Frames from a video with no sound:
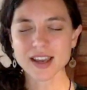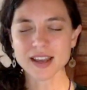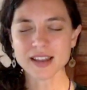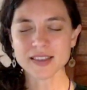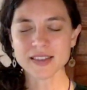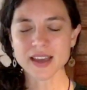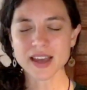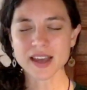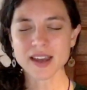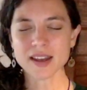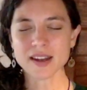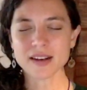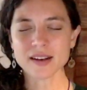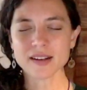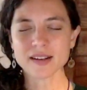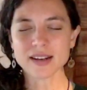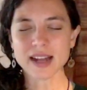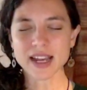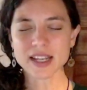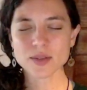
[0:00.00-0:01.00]
And
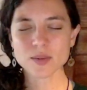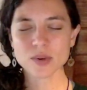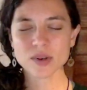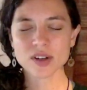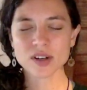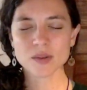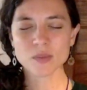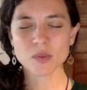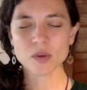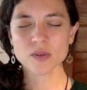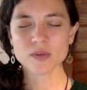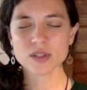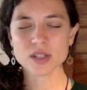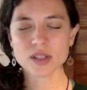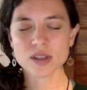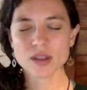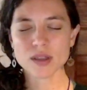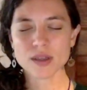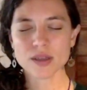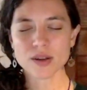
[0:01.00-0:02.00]
then next we're going to move
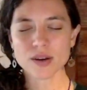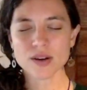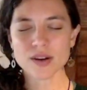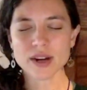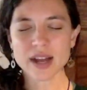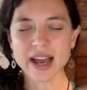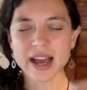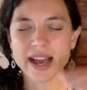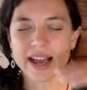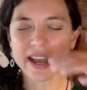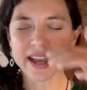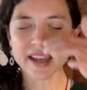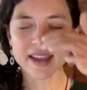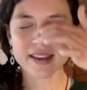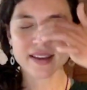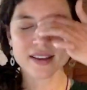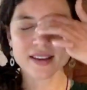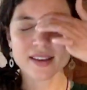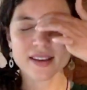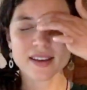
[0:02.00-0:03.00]
to the third eye.
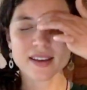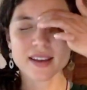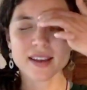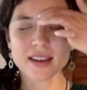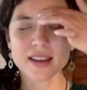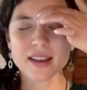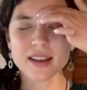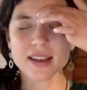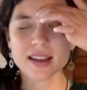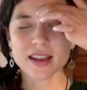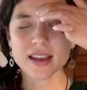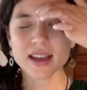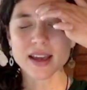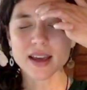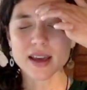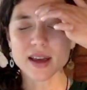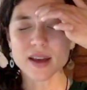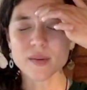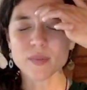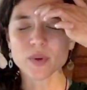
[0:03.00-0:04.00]

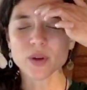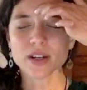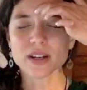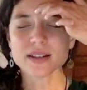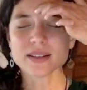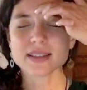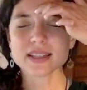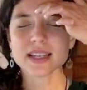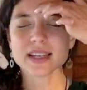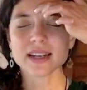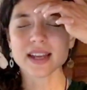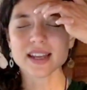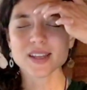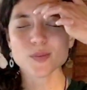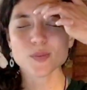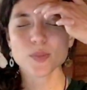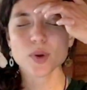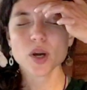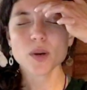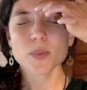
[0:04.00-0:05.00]
We're going to see a
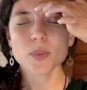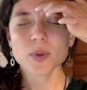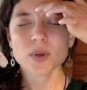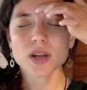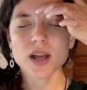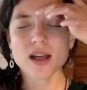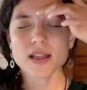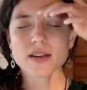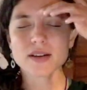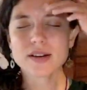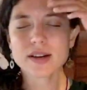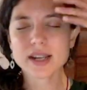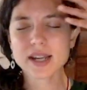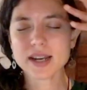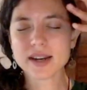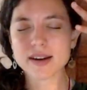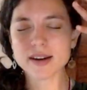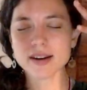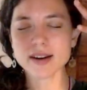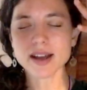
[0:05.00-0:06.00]
nice purple color
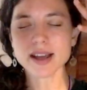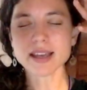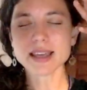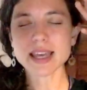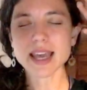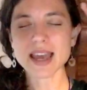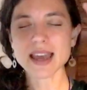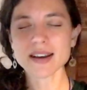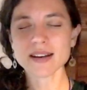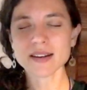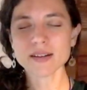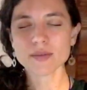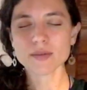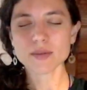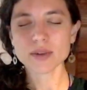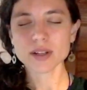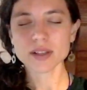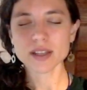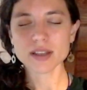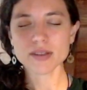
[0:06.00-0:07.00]
here. Again,
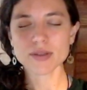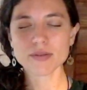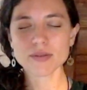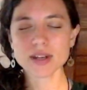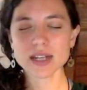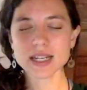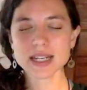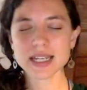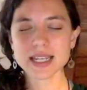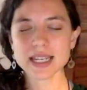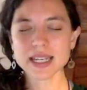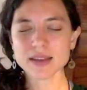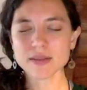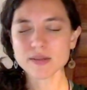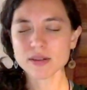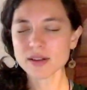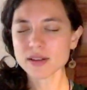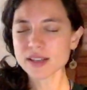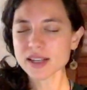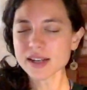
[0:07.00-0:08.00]
really 3D,
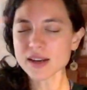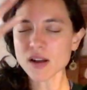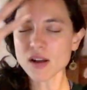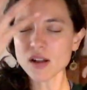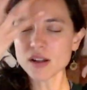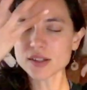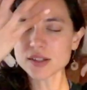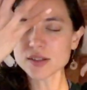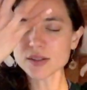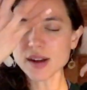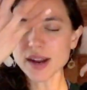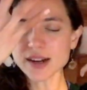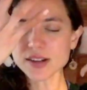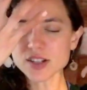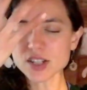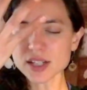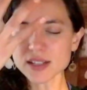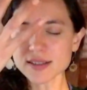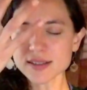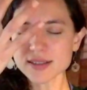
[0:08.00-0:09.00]
really in all
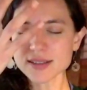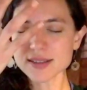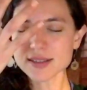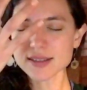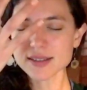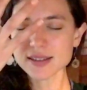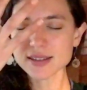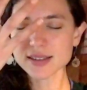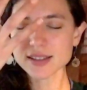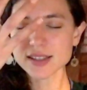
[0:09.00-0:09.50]
directions.